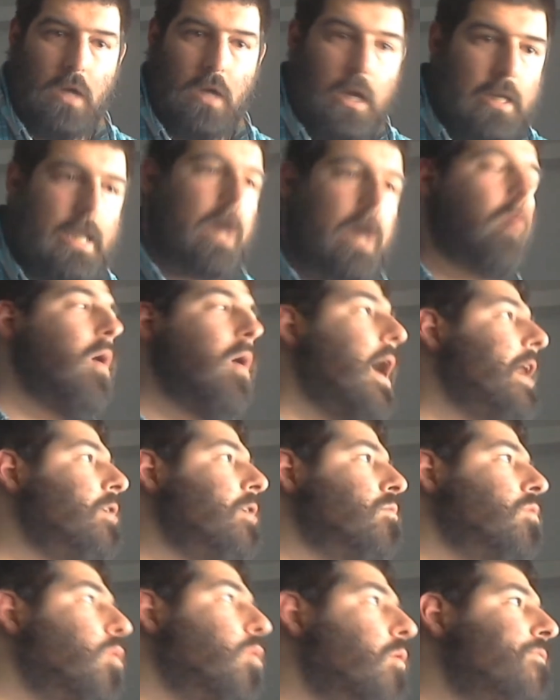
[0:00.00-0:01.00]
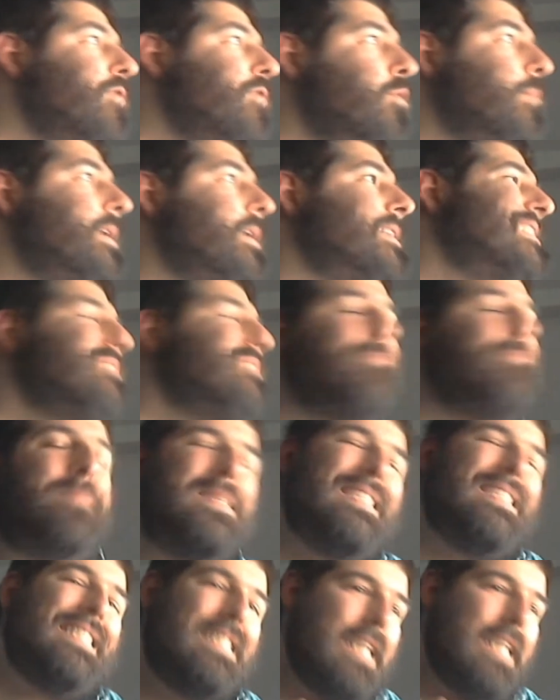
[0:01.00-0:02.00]
Now, I don't know if you mean a, spe
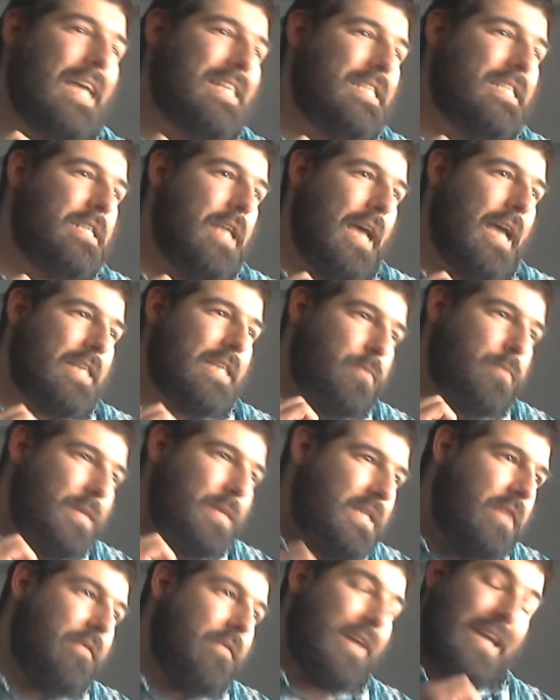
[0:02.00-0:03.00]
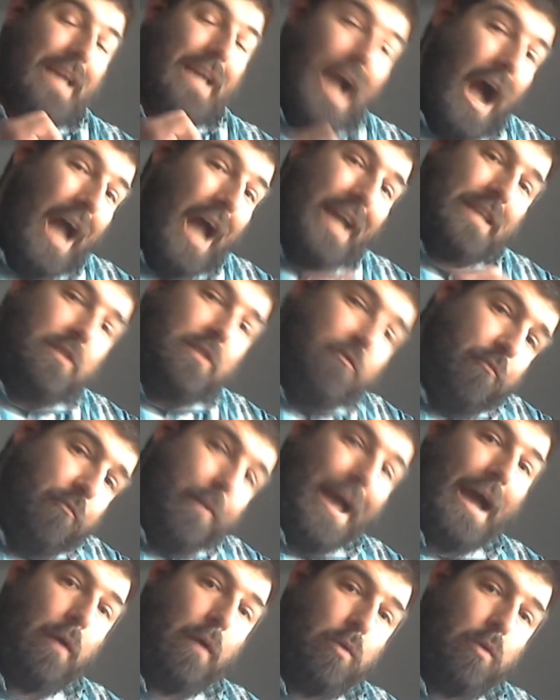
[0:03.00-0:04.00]
a, a specific kind of
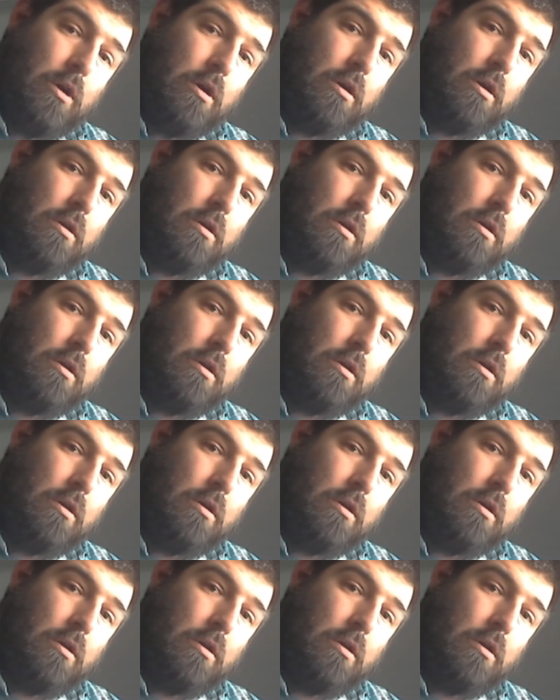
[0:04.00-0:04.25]
power.